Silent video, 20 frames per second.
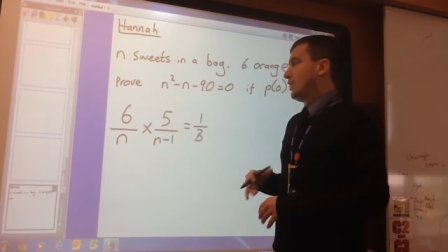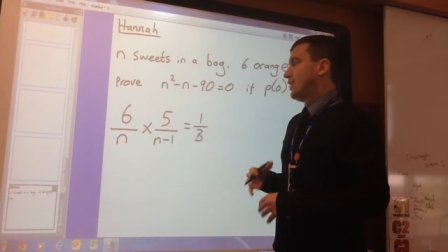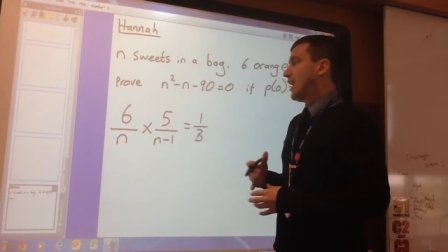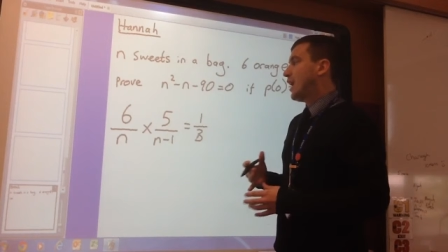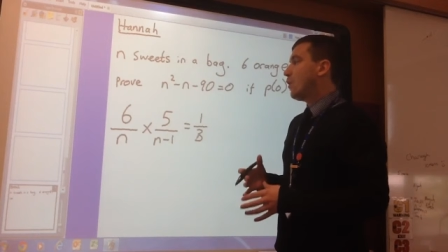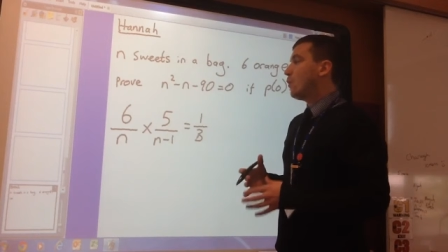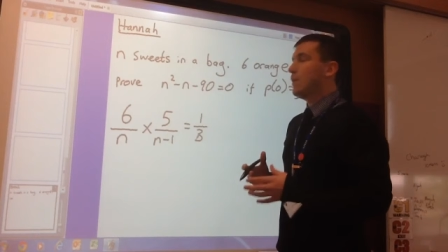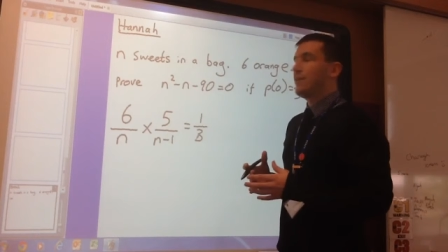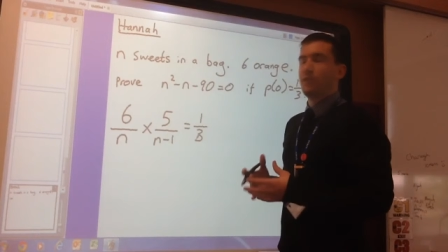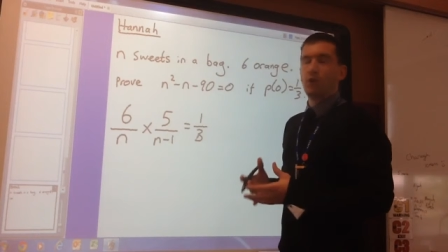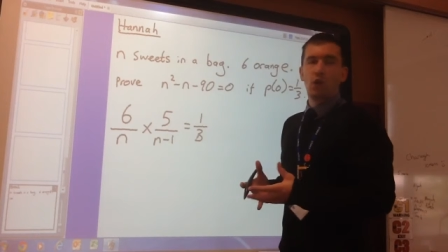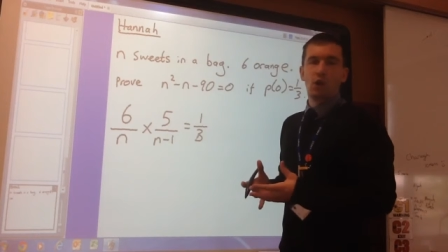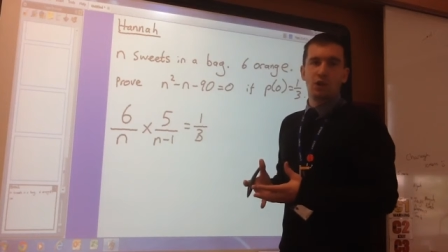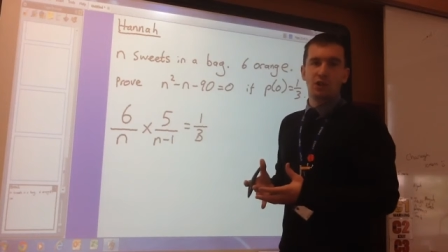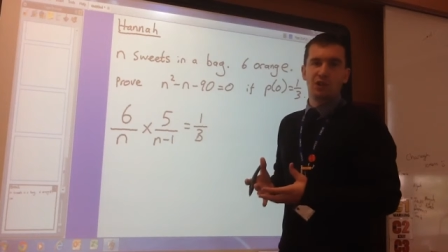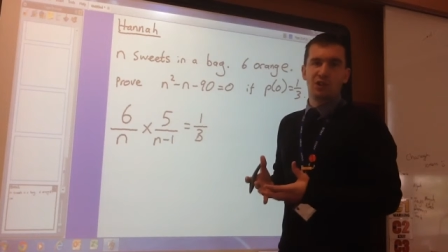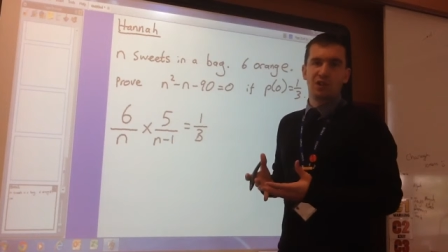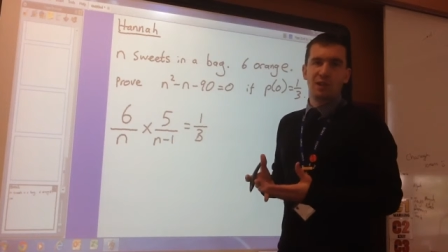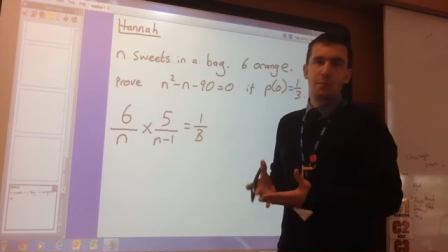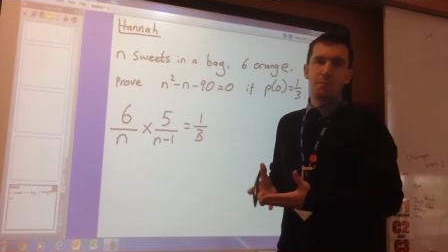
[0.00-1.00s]
Now we've
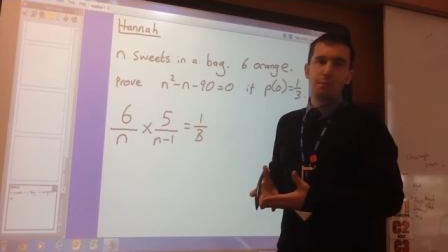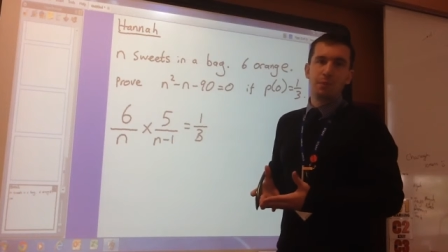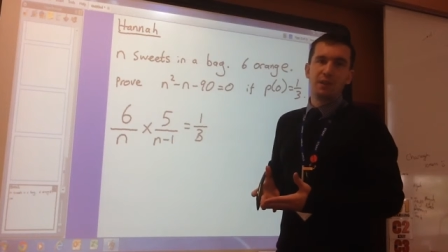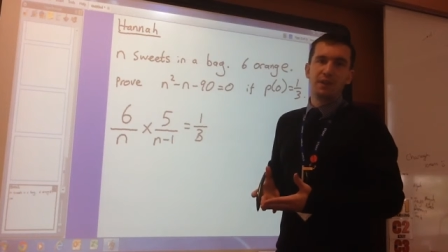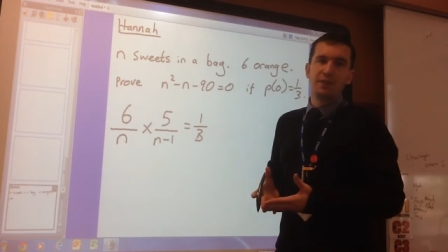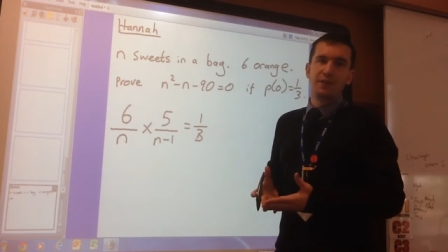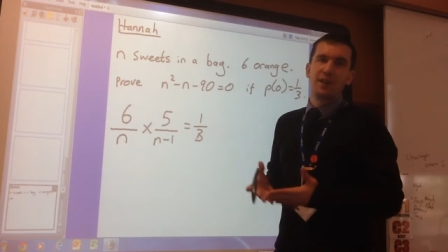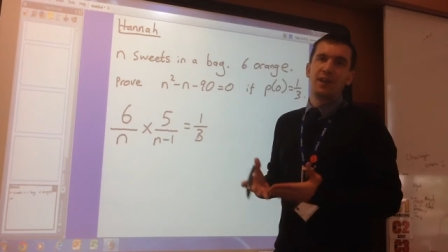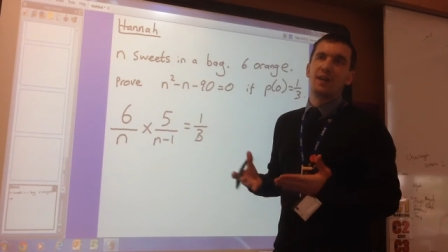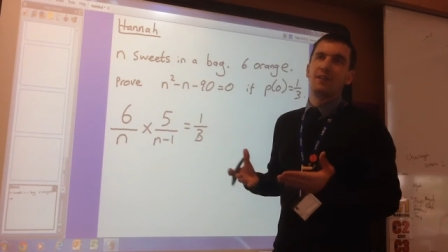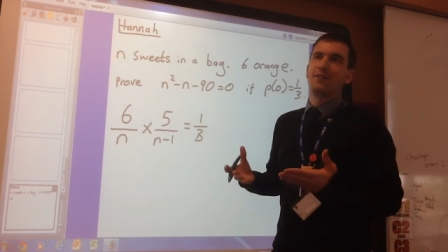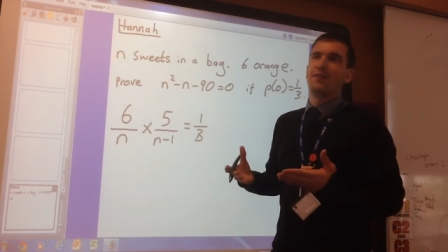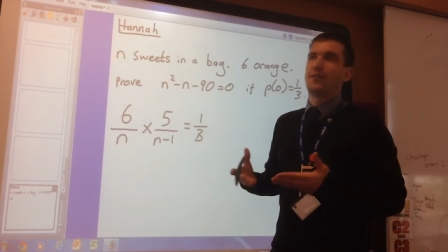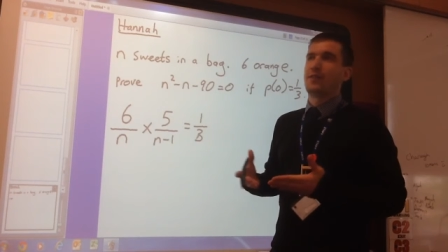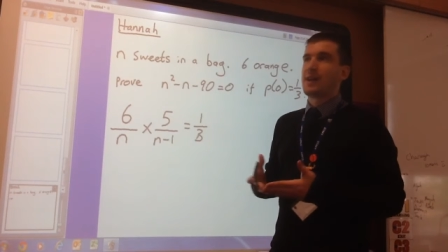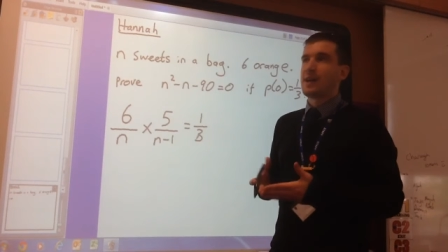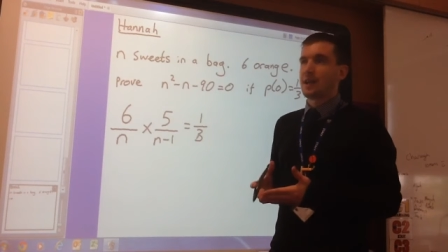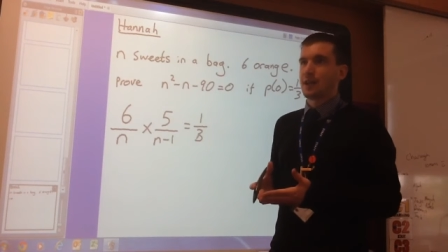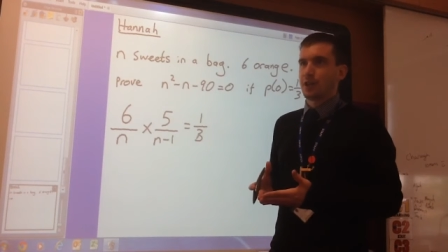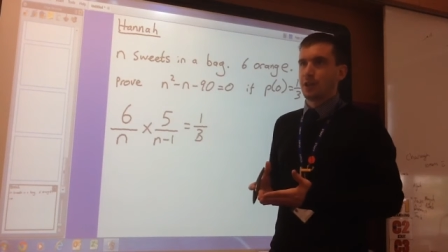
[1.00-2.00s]
got to simplify
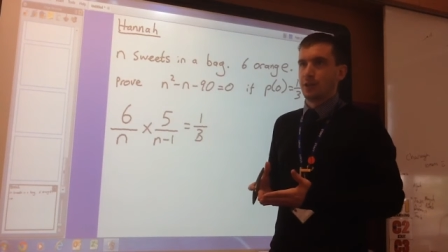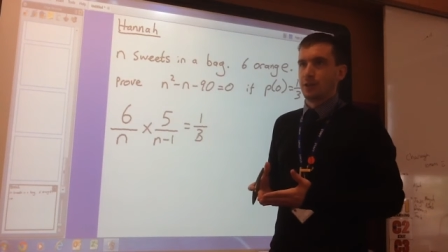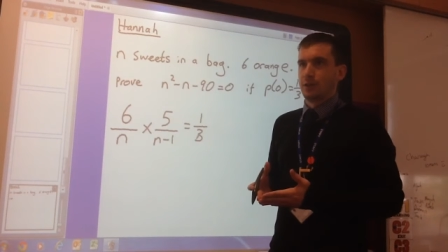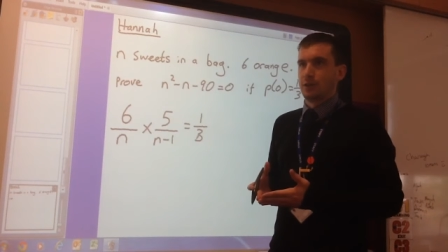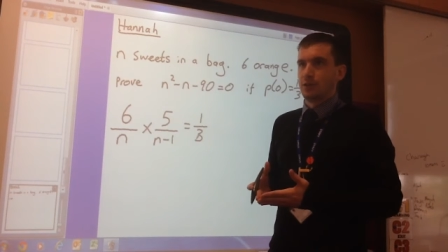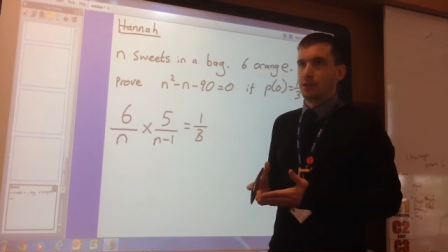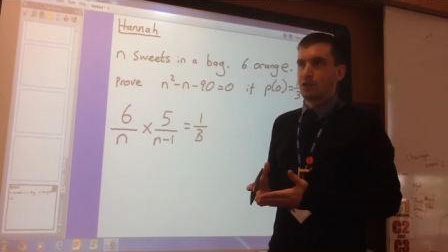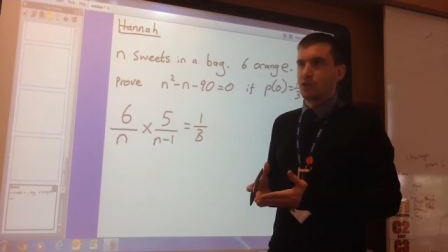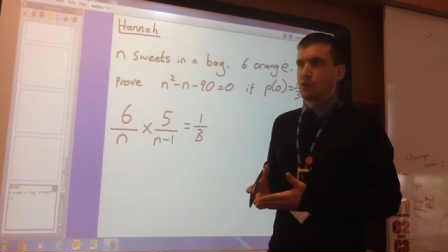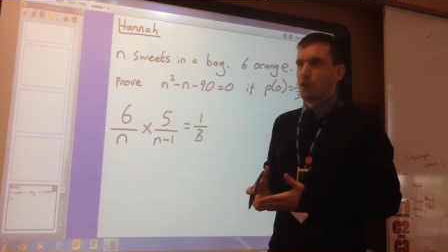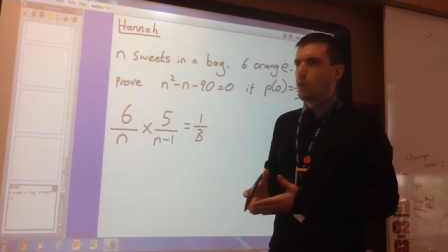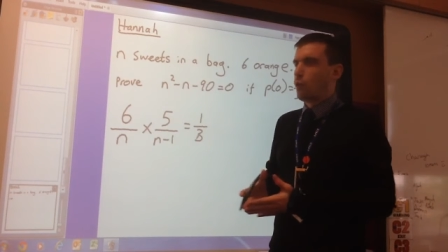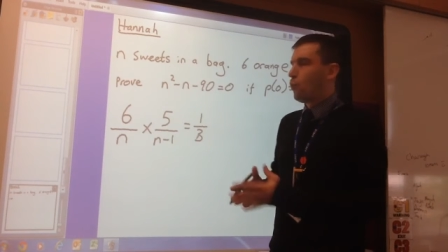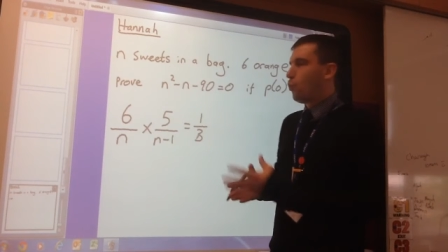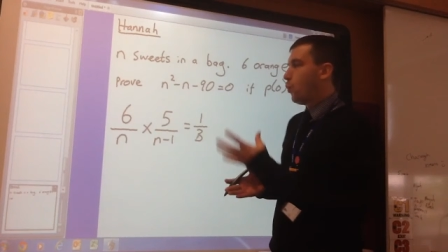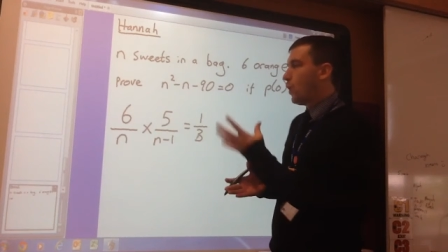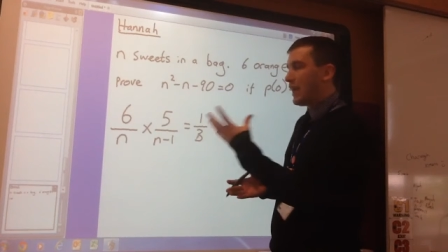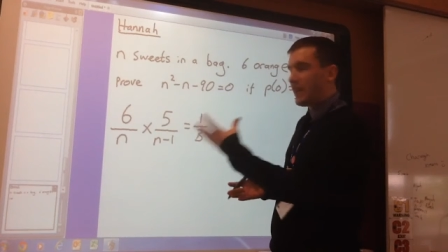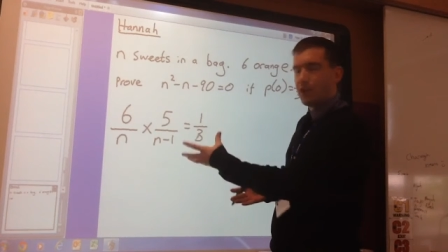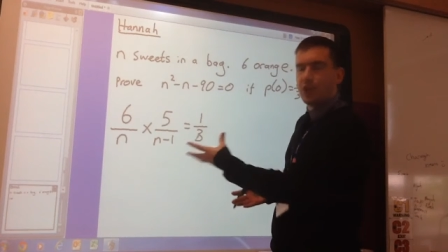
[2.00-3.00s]
fractions
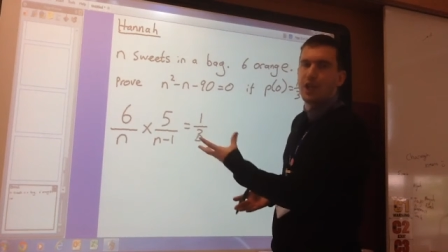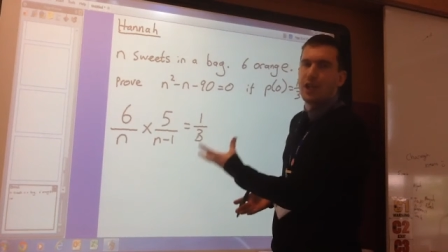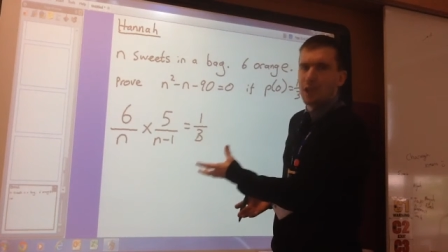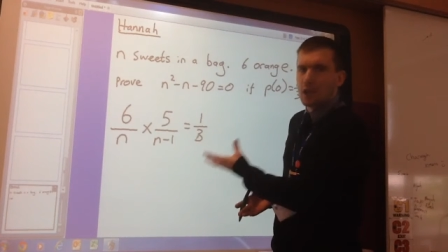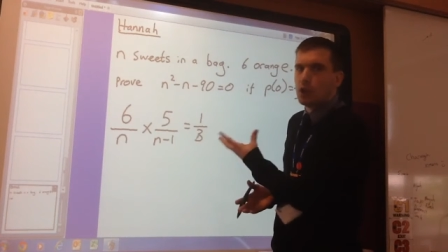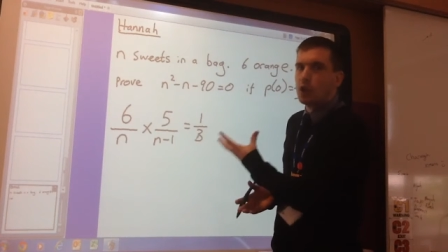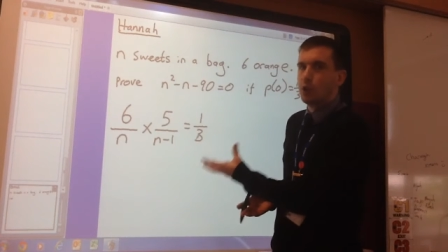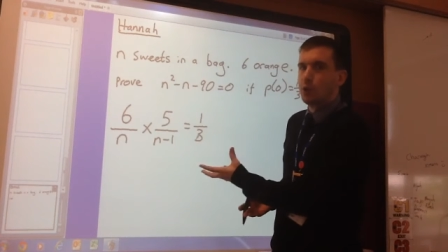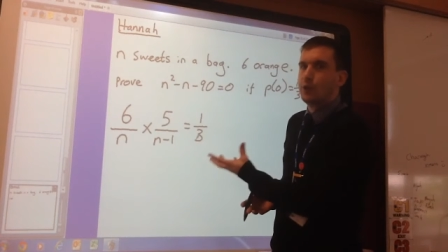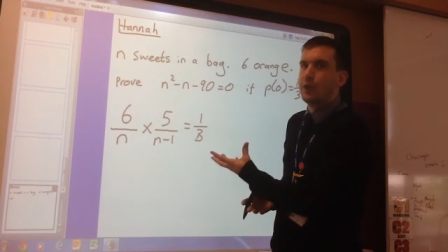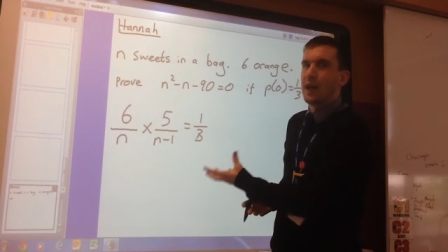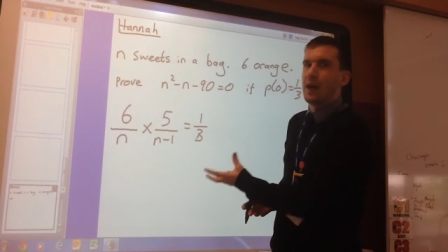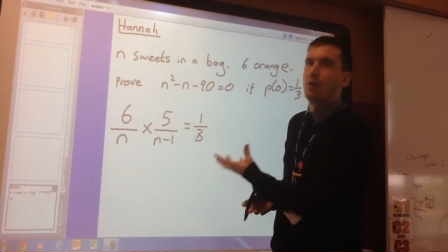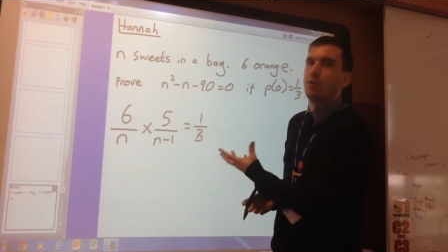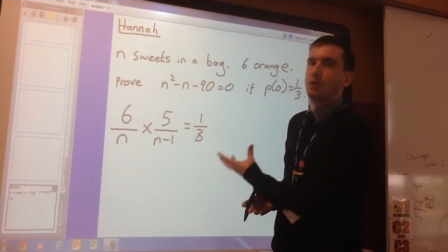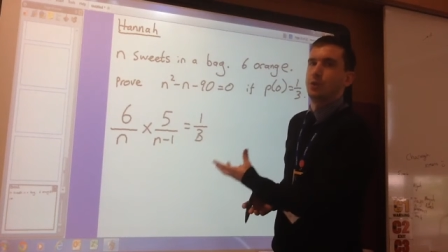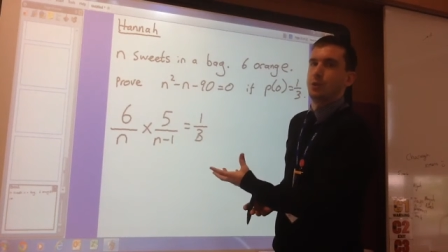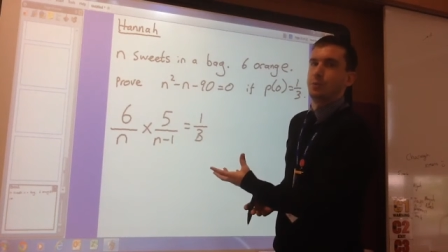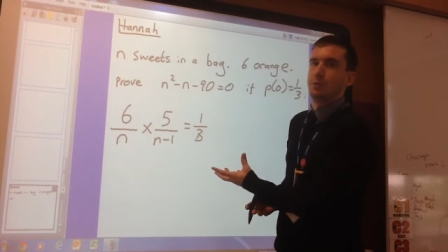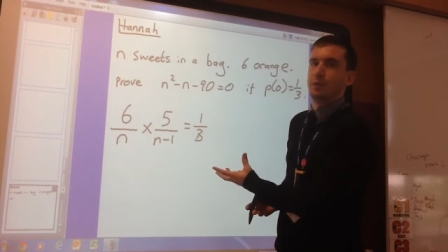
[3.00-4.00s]
which include
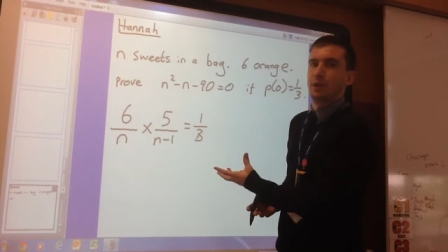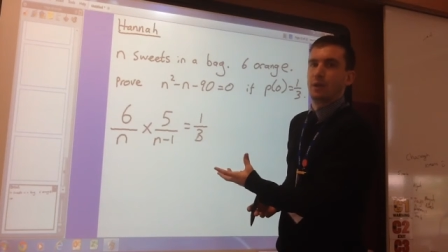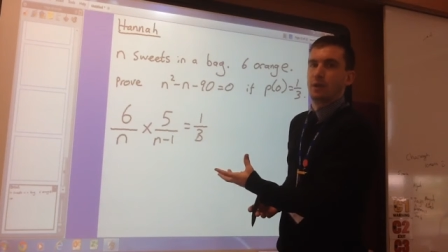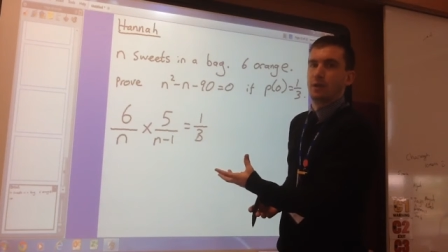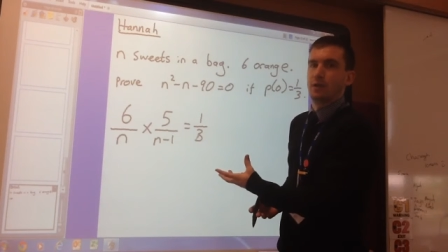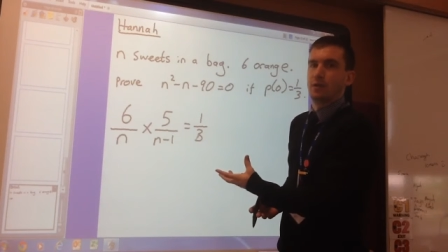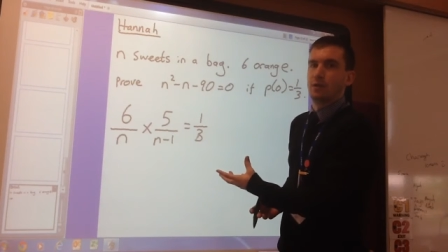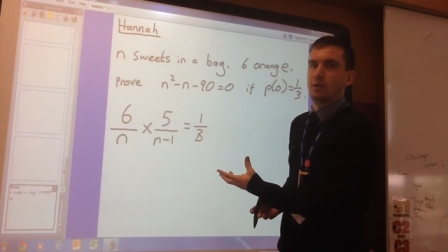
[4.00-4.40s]
algebra.